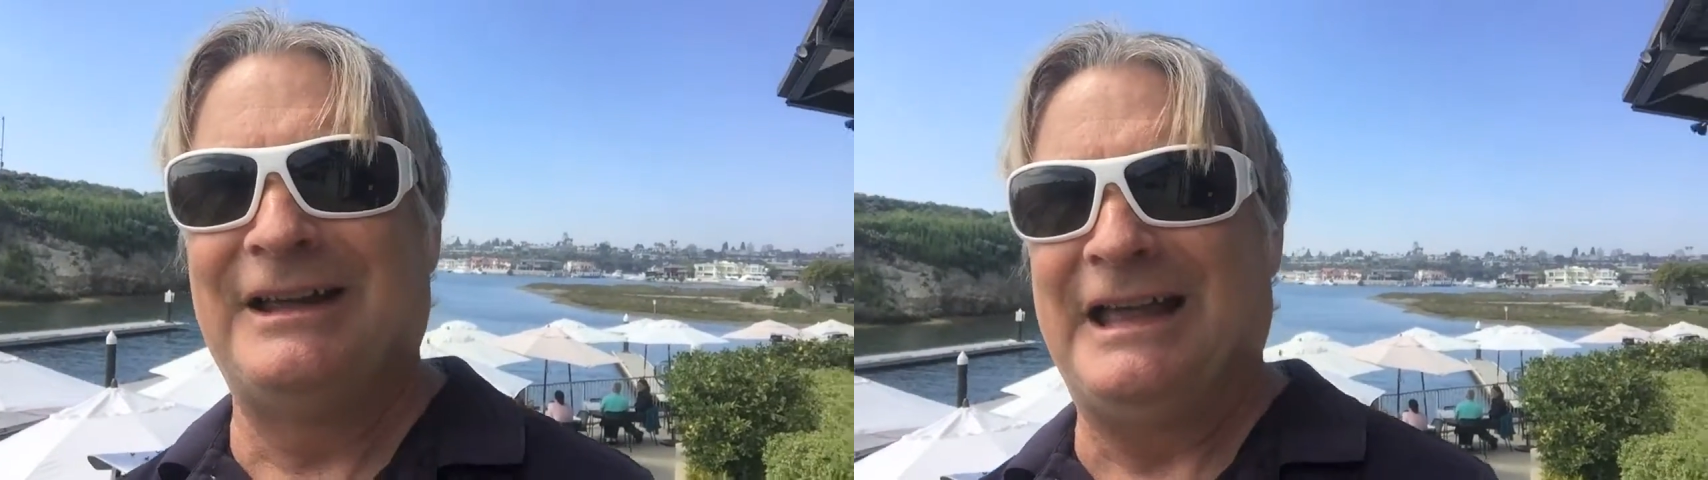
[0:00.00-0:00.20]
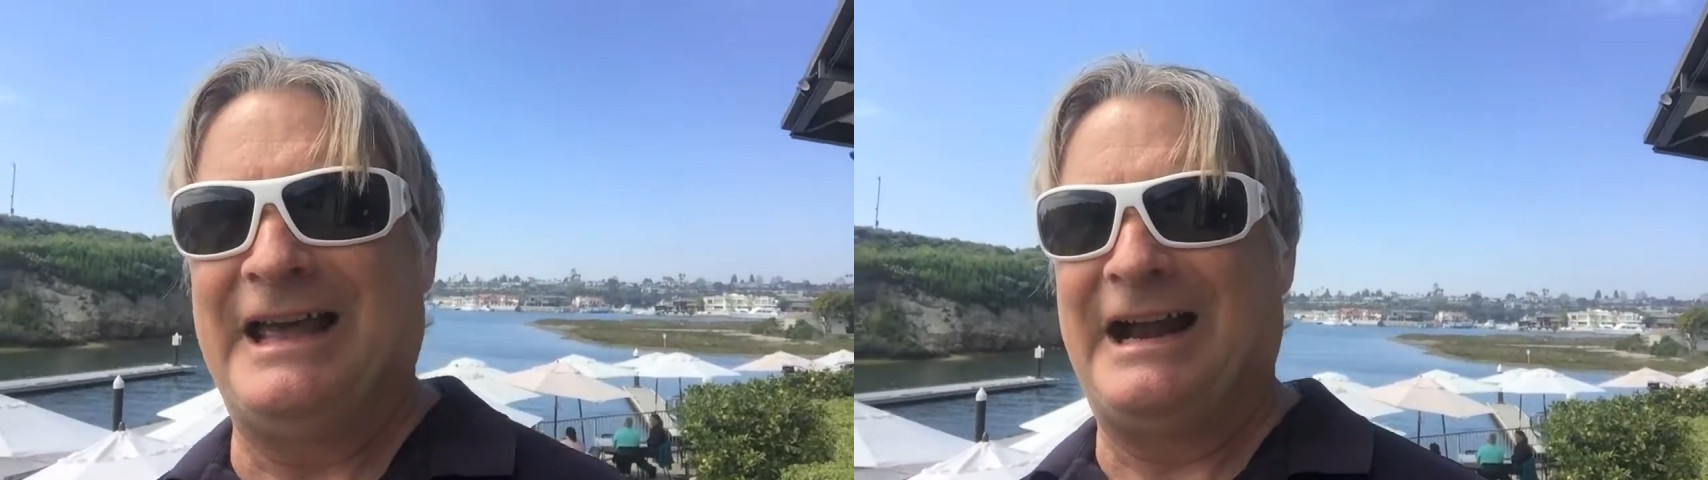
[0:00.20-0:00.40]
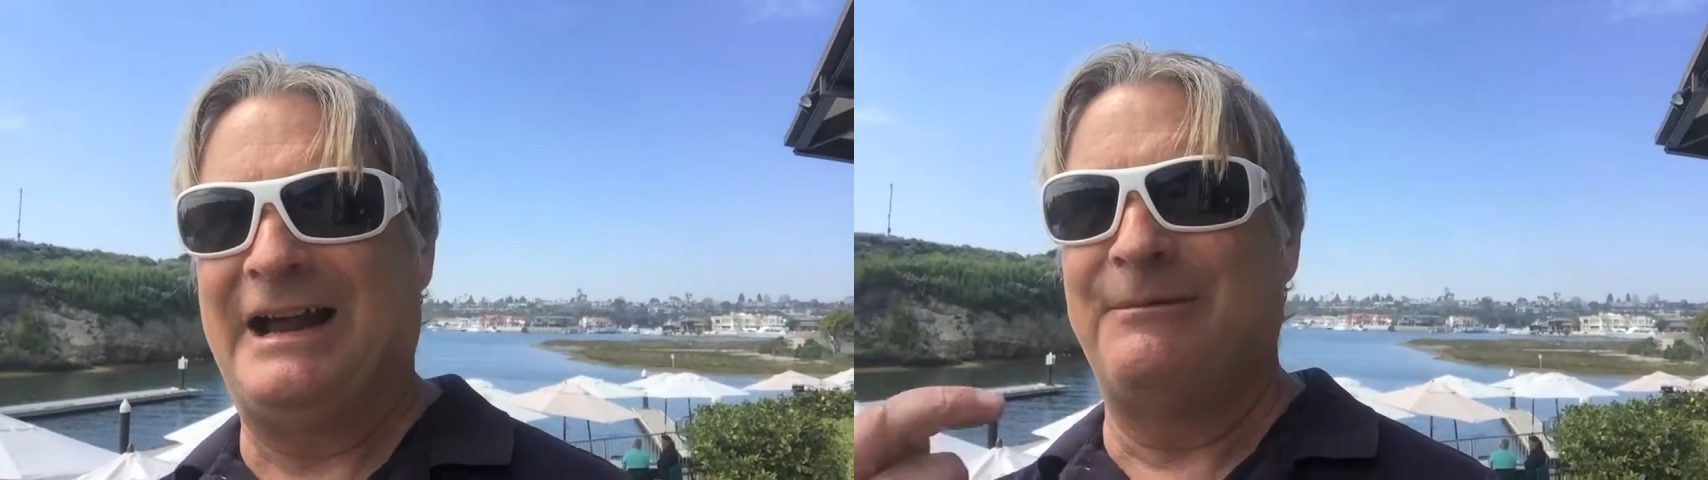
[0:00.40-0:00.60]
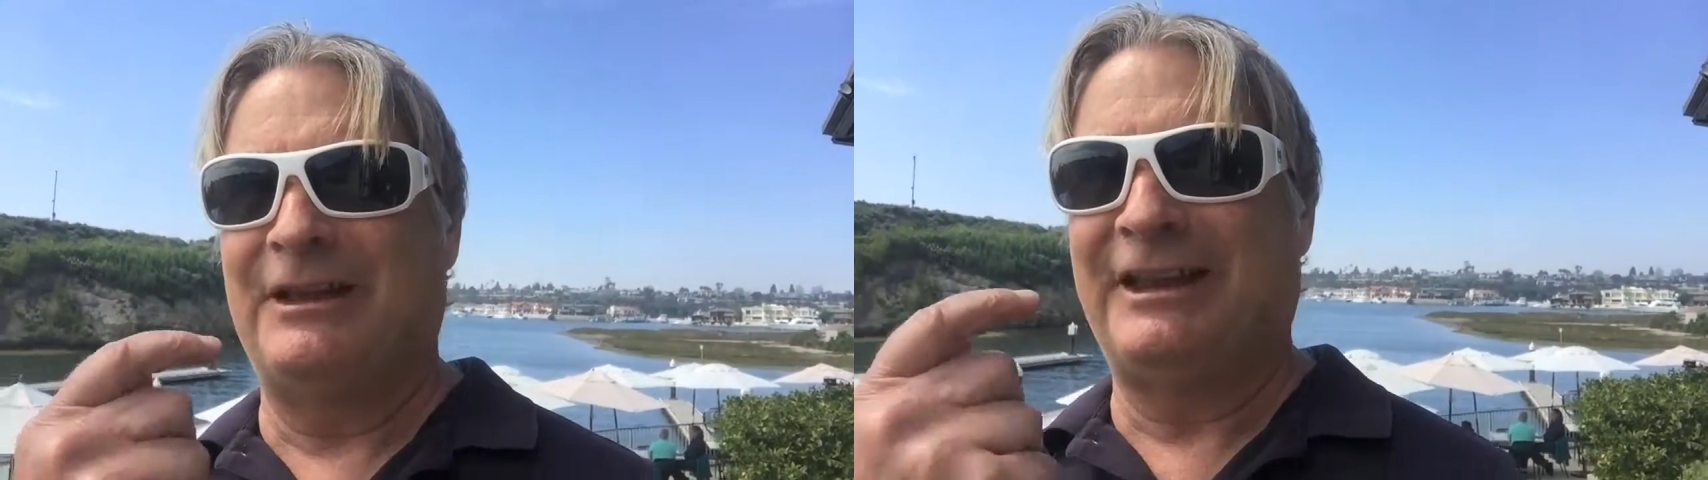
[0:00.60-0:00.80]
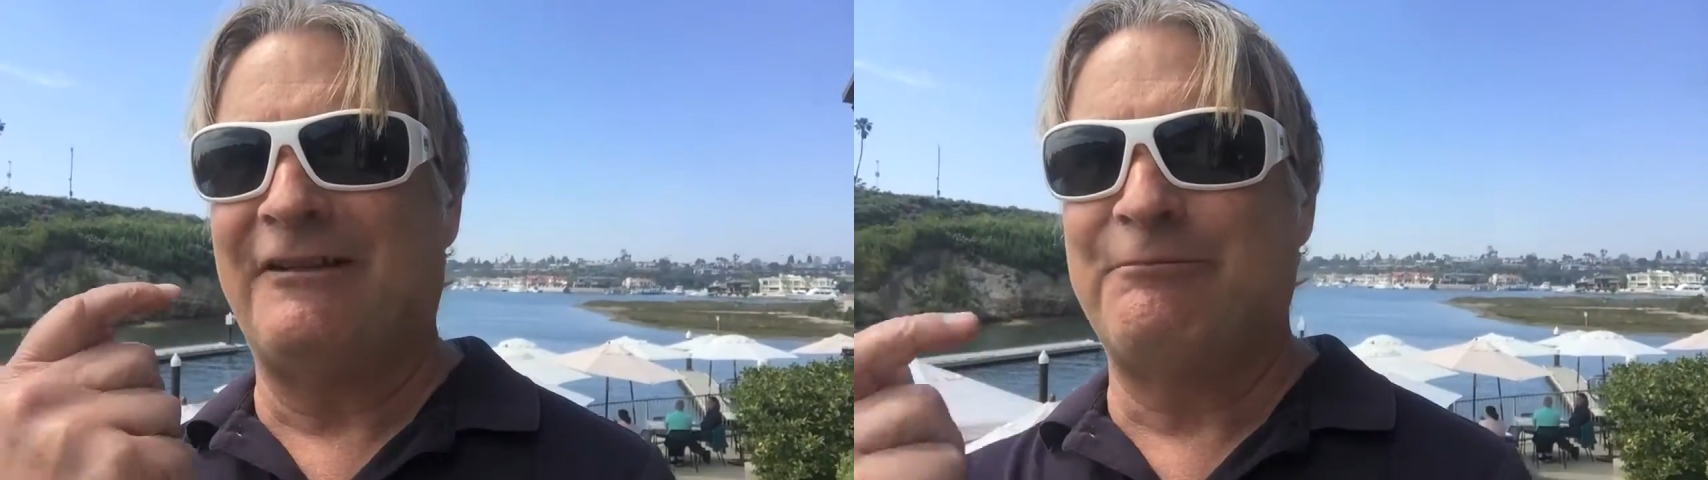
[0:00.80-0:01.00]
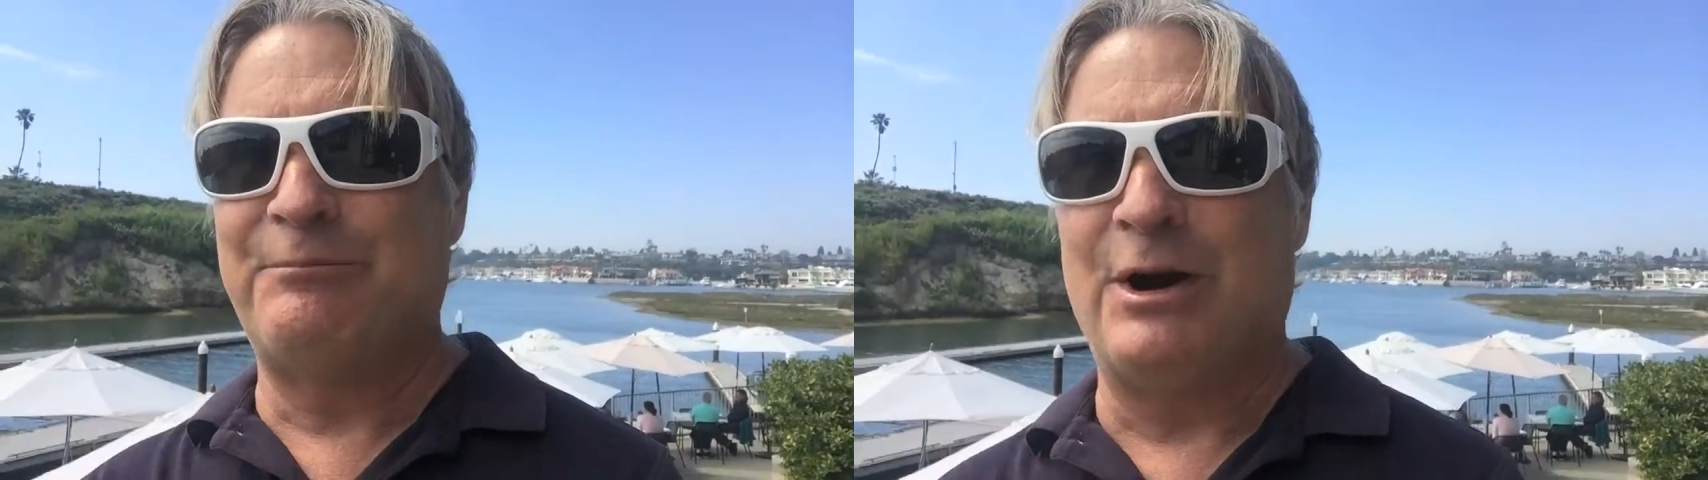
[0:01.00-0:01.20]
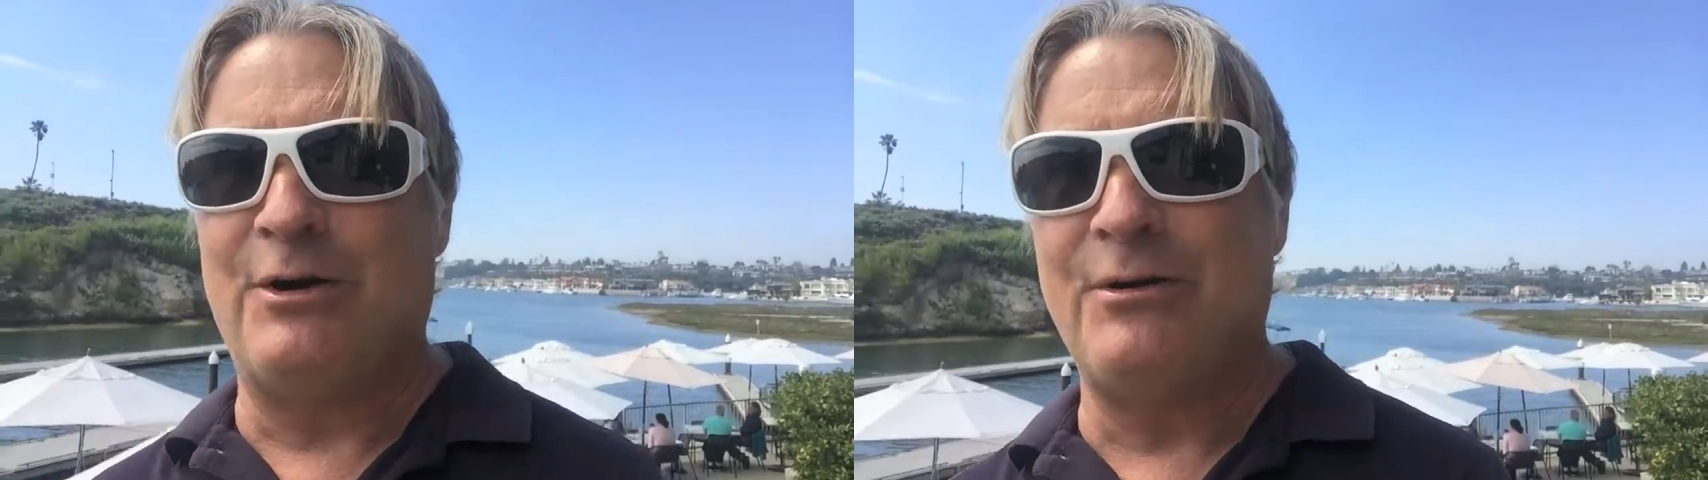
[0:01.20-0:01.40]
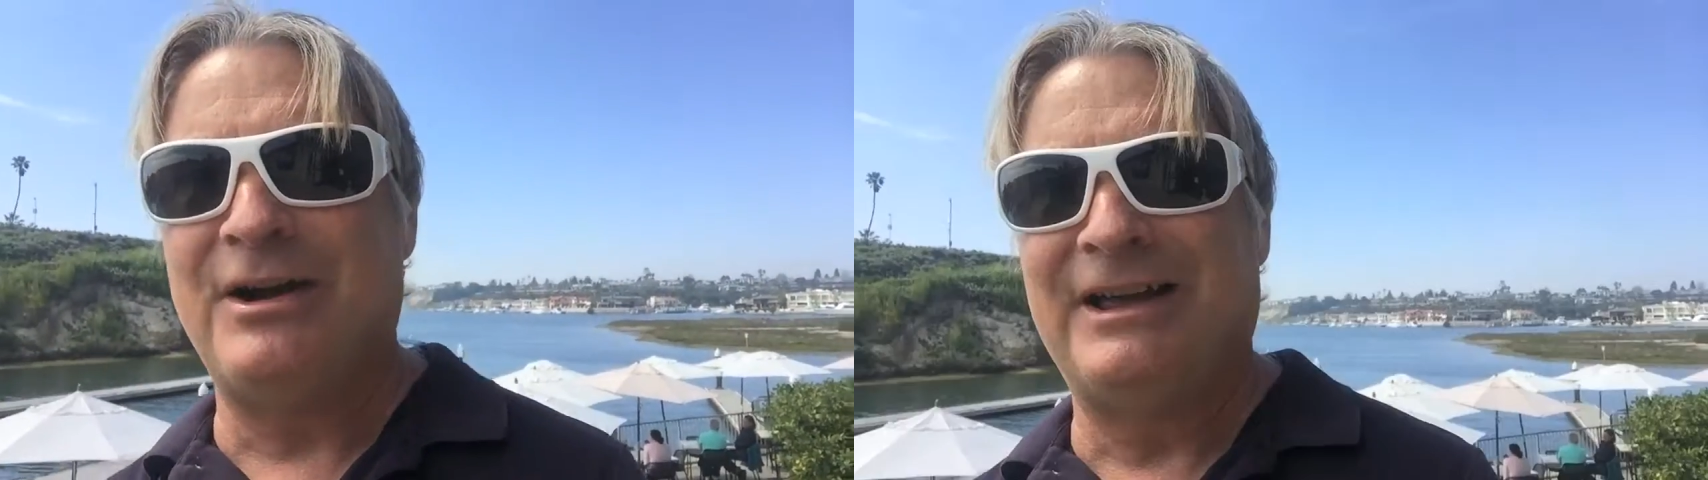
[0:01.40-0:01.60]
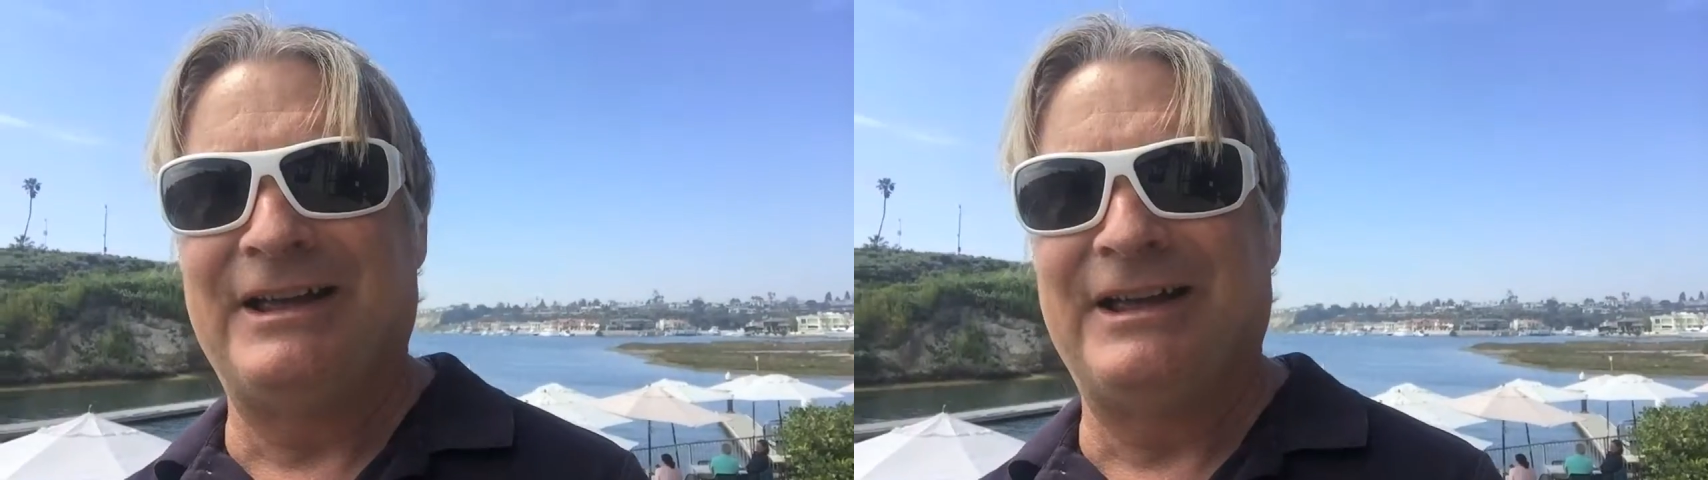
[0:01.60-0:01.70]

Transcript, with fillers: and I'm the Kempo,